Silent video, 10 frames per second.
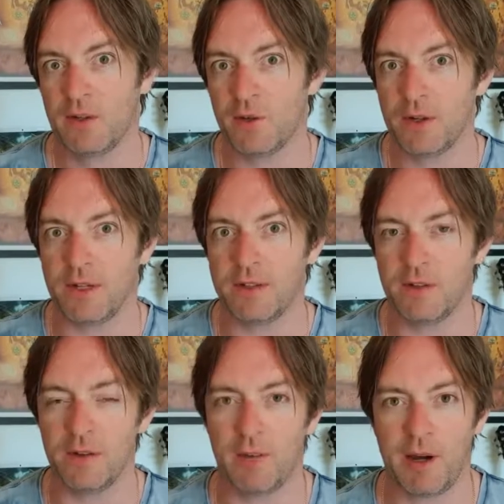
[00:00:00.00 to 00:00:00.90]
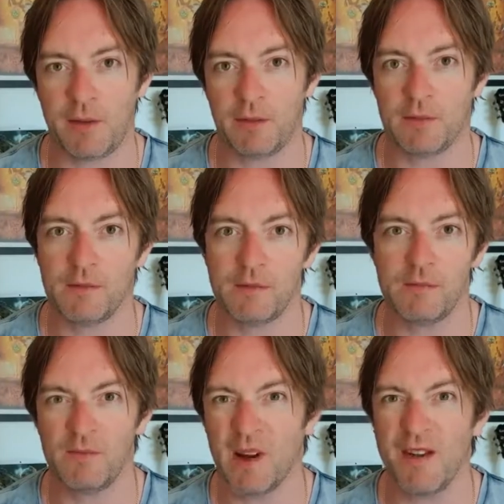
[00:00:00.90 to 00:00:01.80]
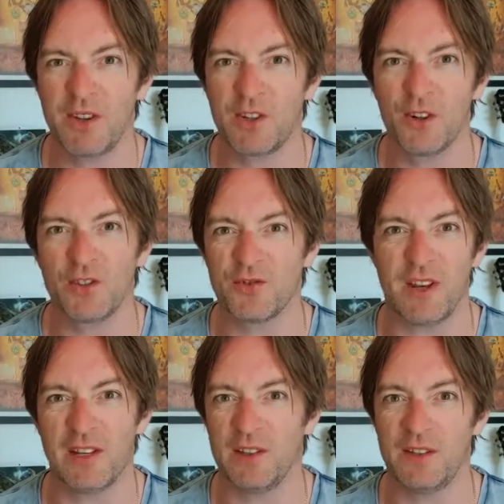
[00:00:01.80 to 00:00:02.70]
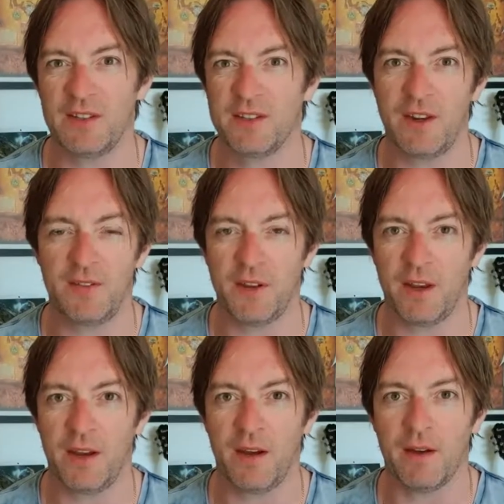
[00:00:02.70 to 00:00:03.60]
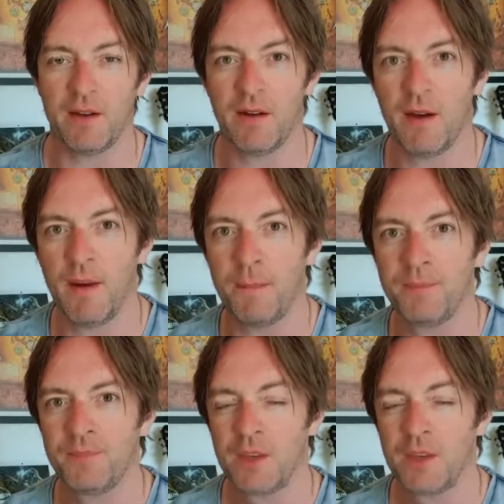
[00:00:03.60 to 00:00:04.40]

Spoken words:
talking to you about whether God's real and stuff like that.